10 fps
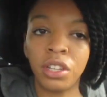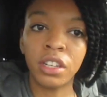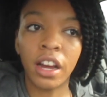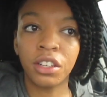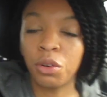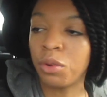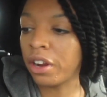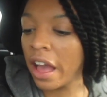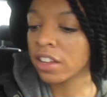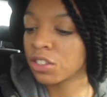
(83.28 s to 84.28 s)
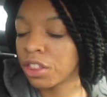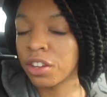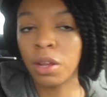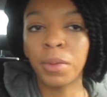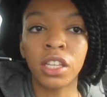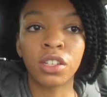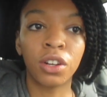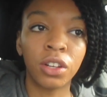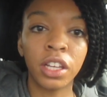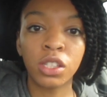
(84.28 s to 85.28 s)
the doctor. We're actually 30 minutes
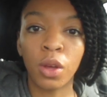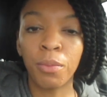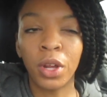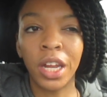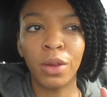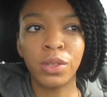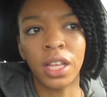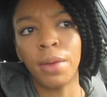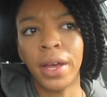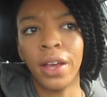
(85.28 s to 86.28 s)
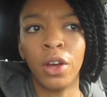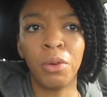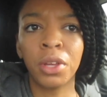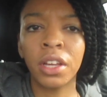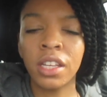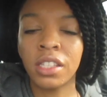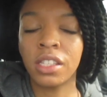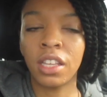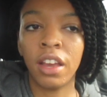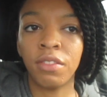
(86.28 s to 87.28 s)
early, so I'm gonna go stop by Home Goods to
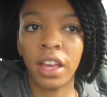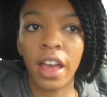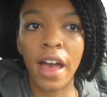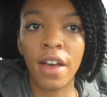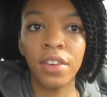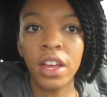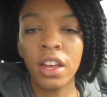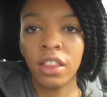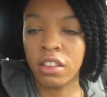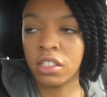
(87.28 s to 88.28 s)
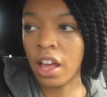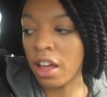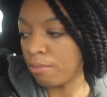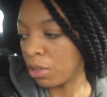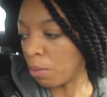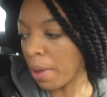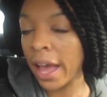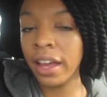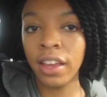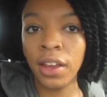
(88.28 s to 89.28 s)
see if they have this little
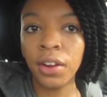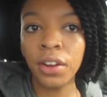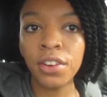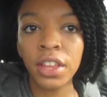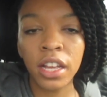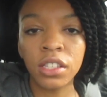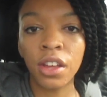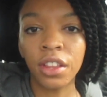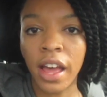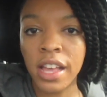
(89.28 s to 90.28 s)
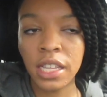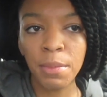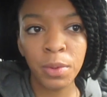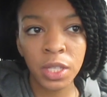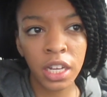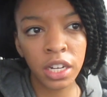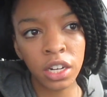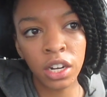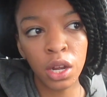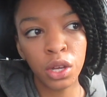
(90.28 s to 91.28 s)
pet carrier that I saw the last time I was
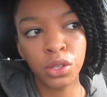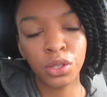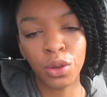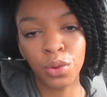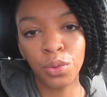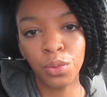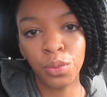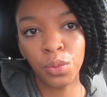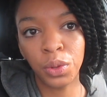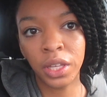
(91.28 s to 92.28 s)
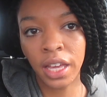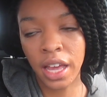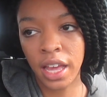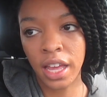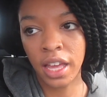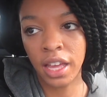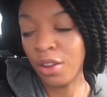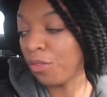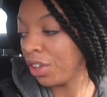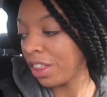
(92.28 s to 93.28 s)
there. So yeah,
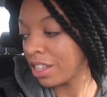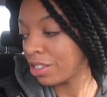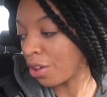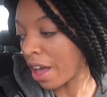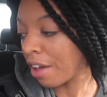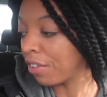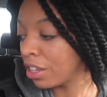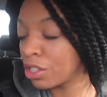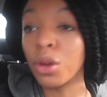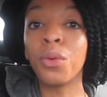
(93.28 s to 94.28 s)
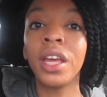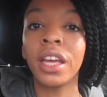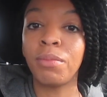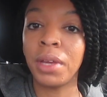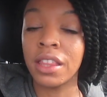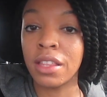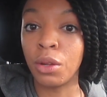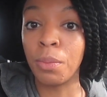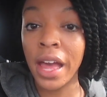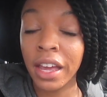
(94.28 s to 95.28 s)
hopefully they still have it so he can be in the
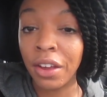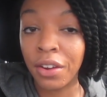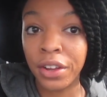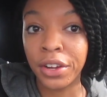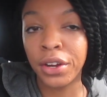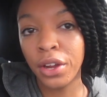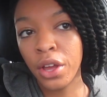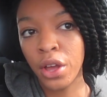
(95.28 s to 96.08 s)
little pet carrier